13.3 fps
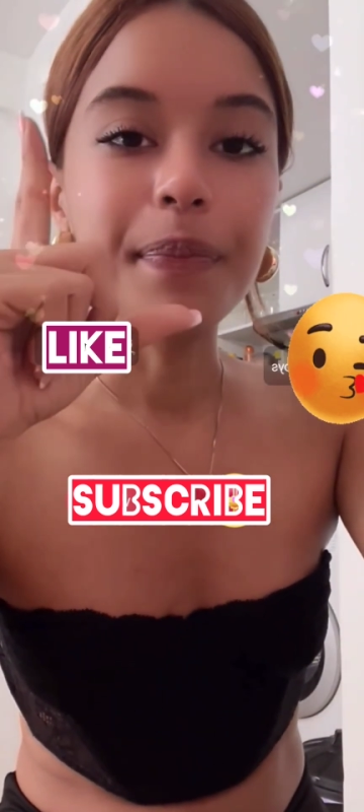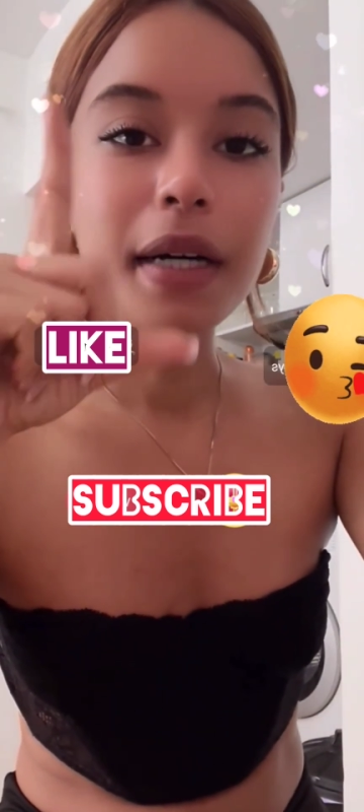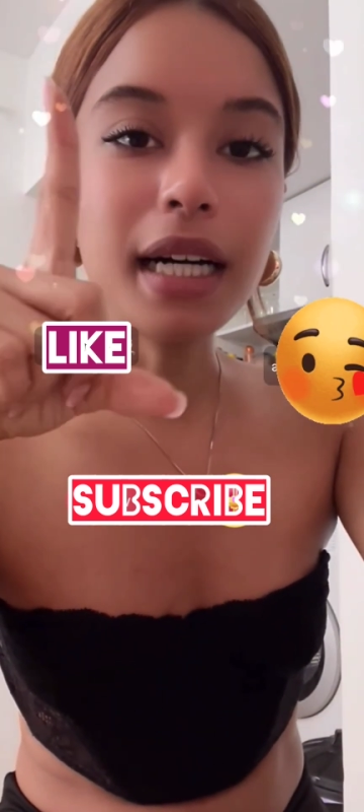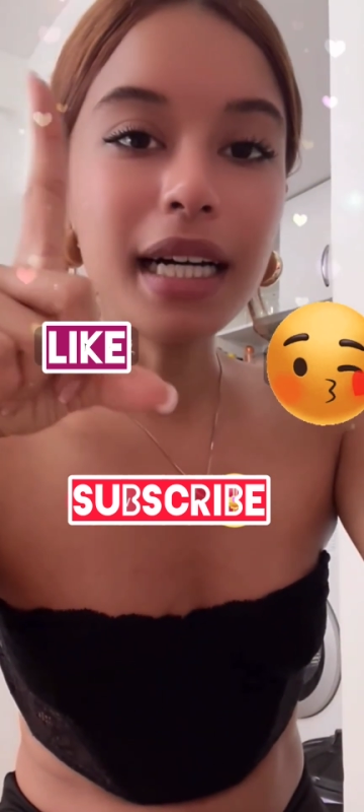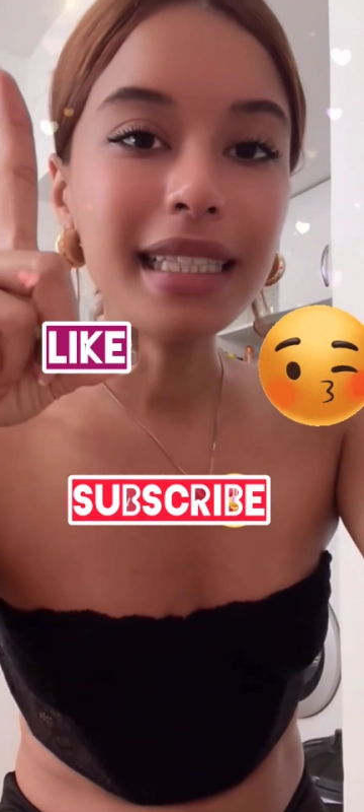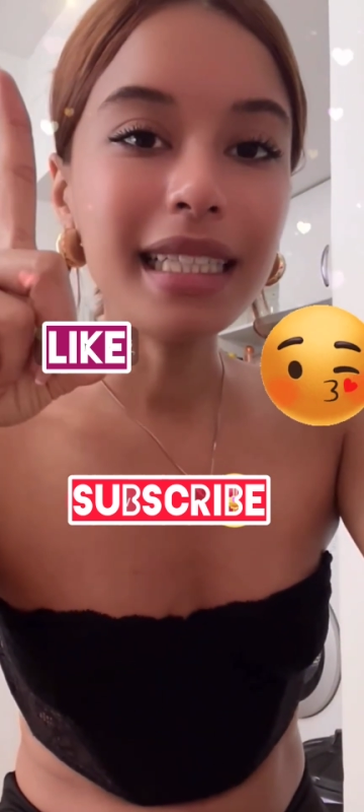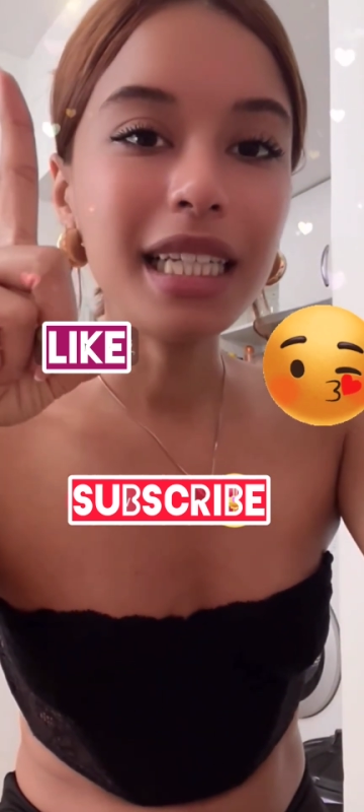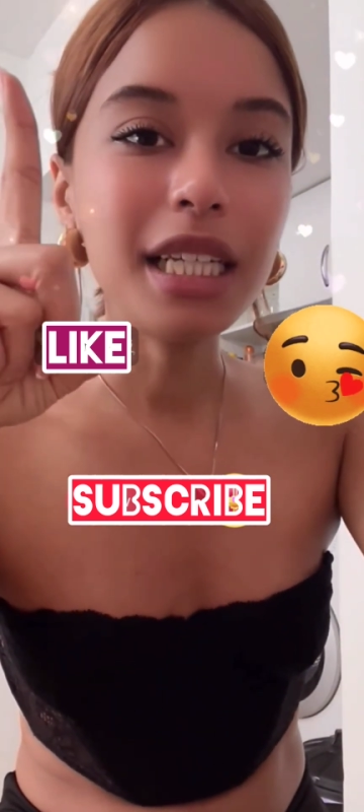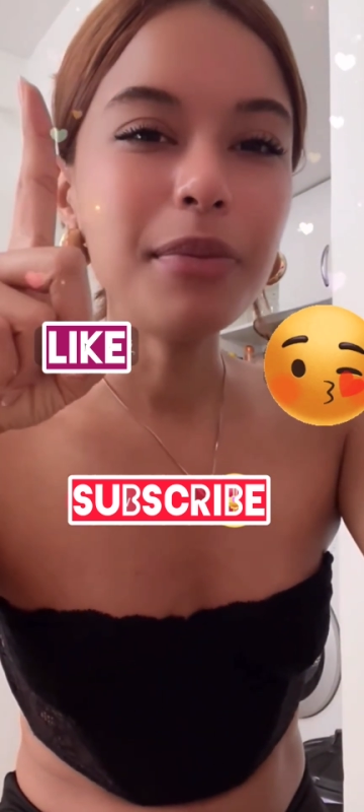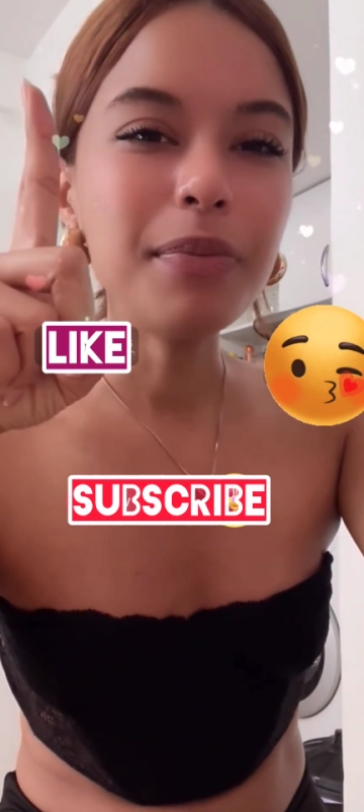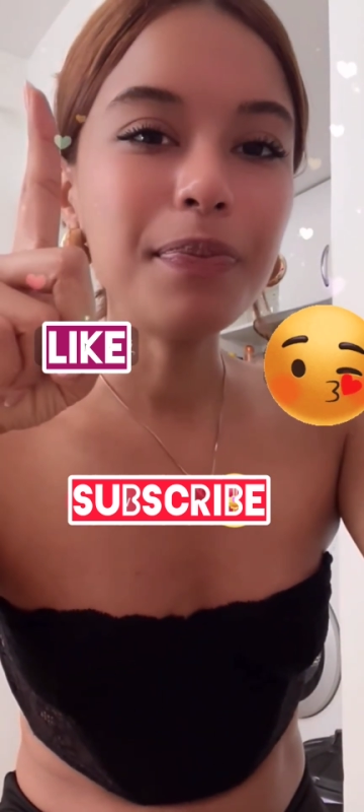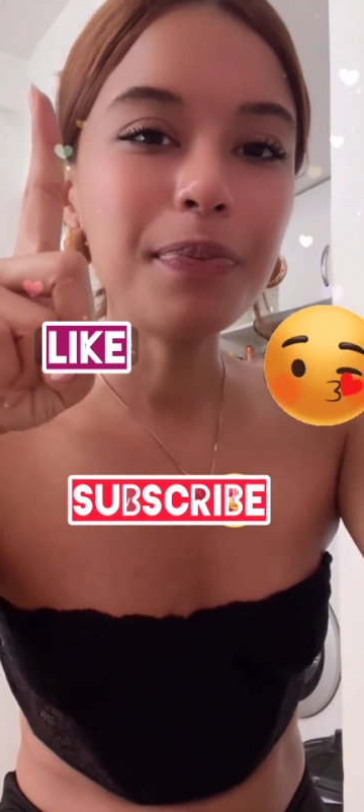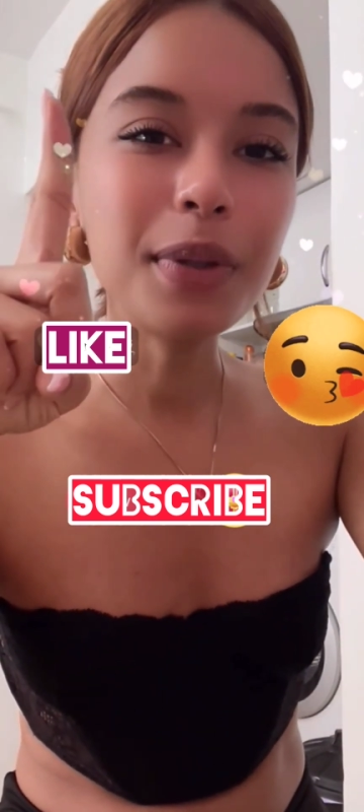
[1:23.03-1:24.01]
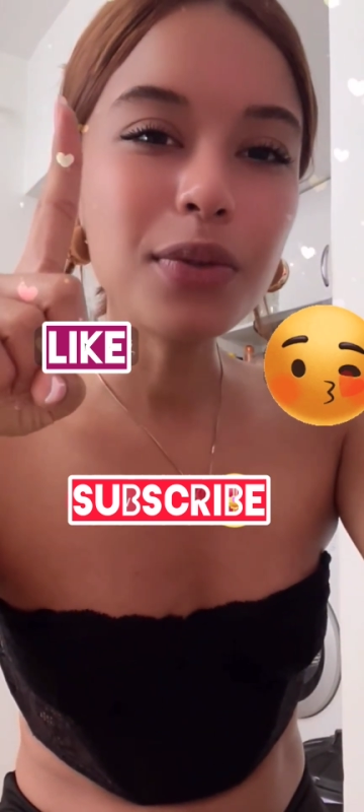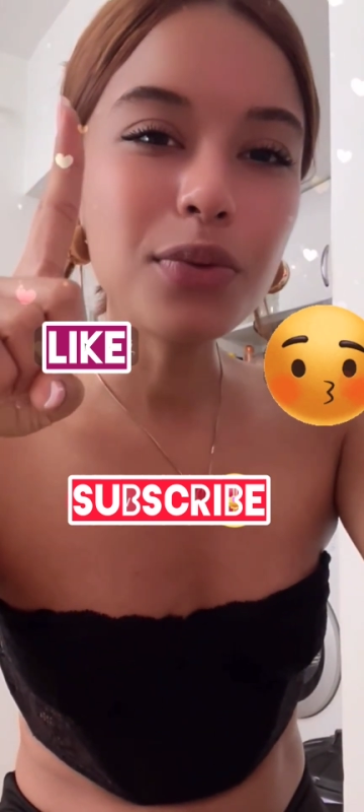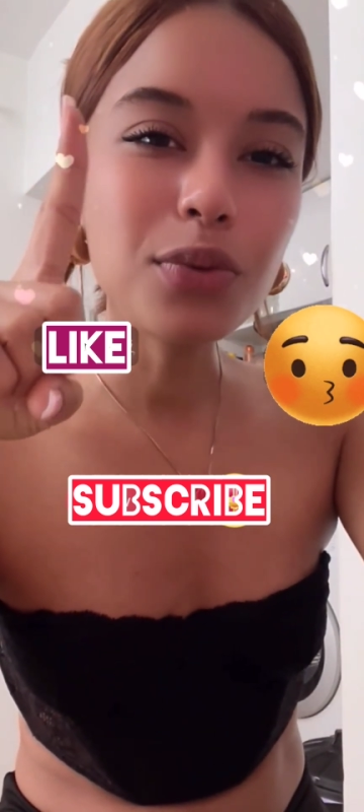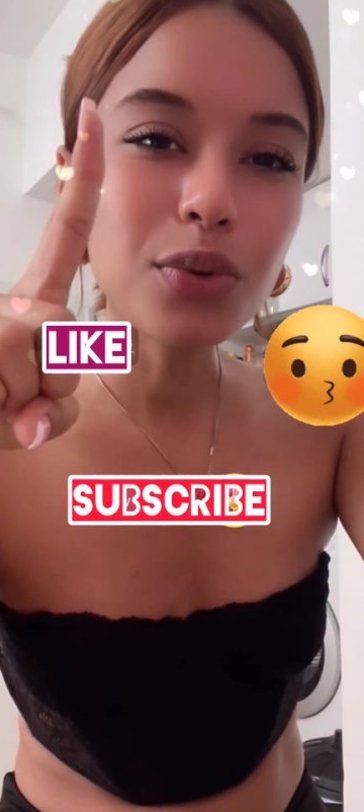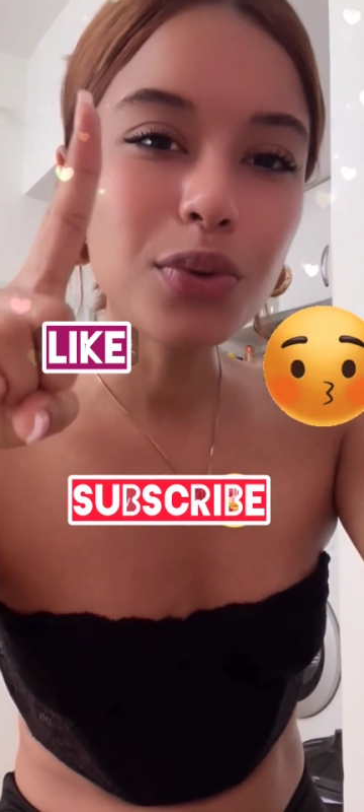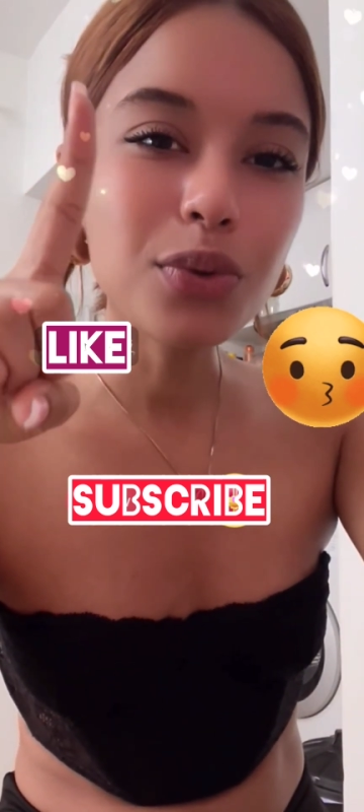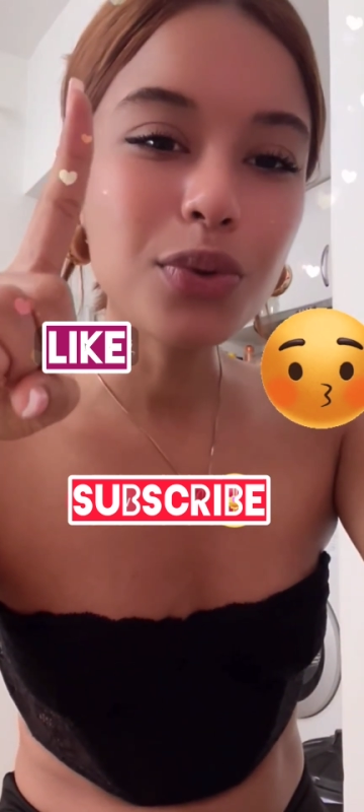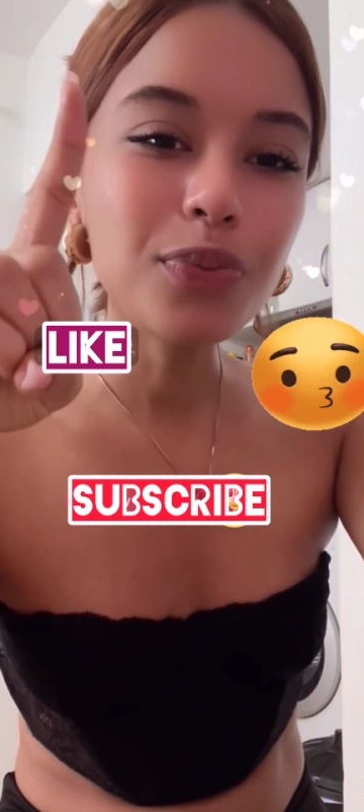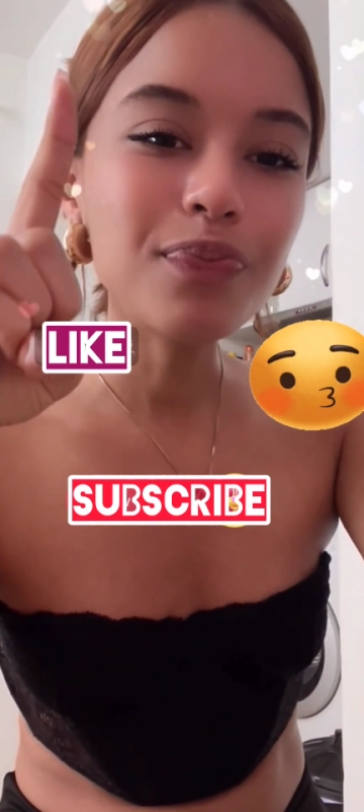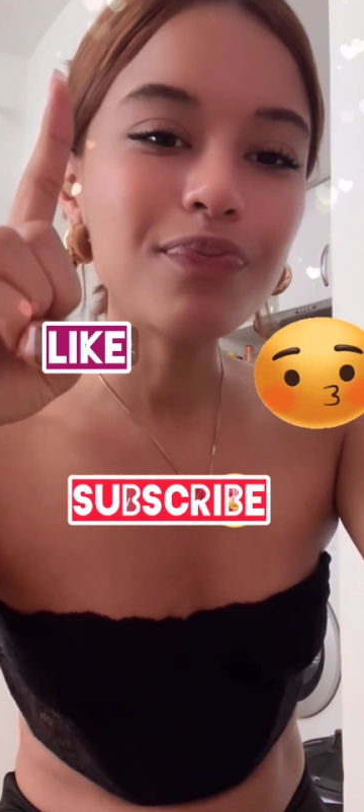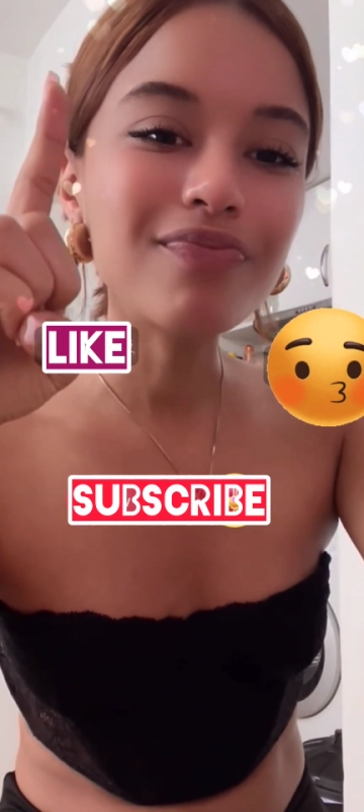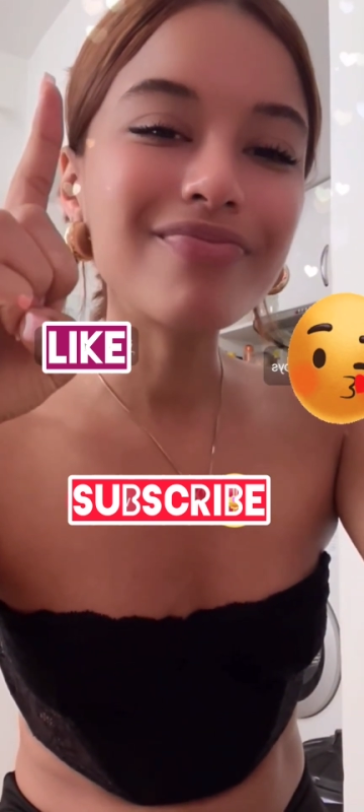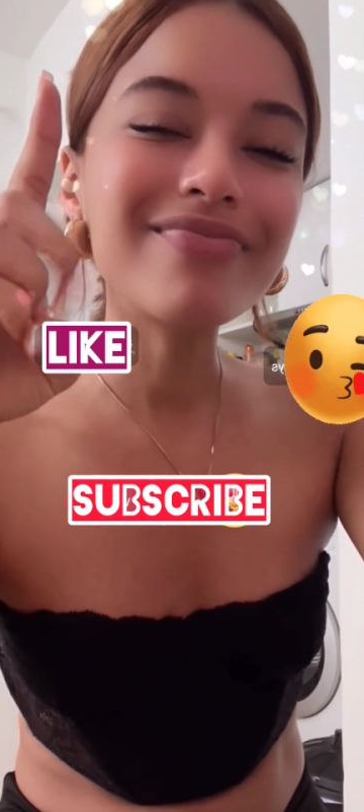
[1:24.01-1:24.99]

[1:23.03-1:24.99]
But in Peru,